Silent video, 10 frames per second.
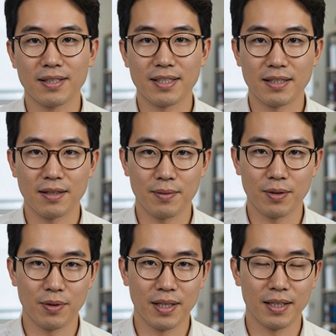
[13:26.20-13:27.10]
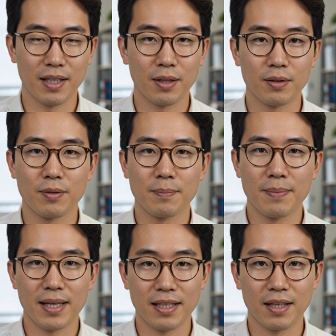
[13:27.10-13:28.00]
of the system is running code
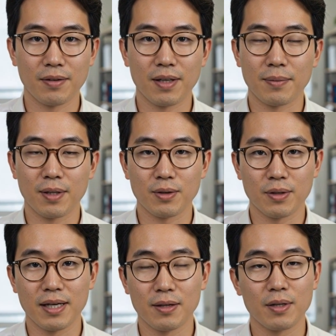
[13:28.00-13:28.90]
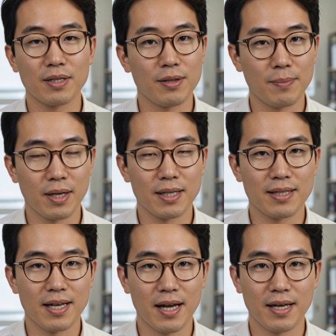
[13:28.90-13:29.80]
from many different mutually untrusted
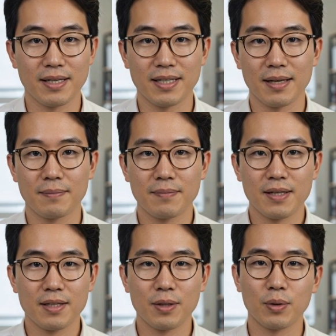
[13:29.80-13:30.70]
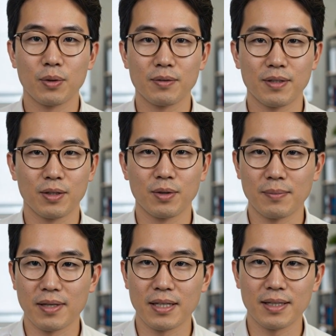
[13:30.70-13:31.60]
parties on the same physical or virtual
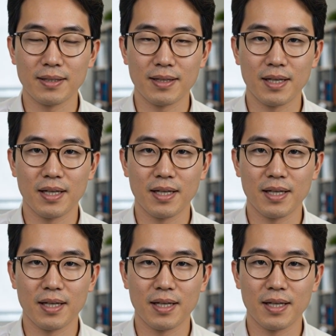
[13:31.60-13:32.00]
machine.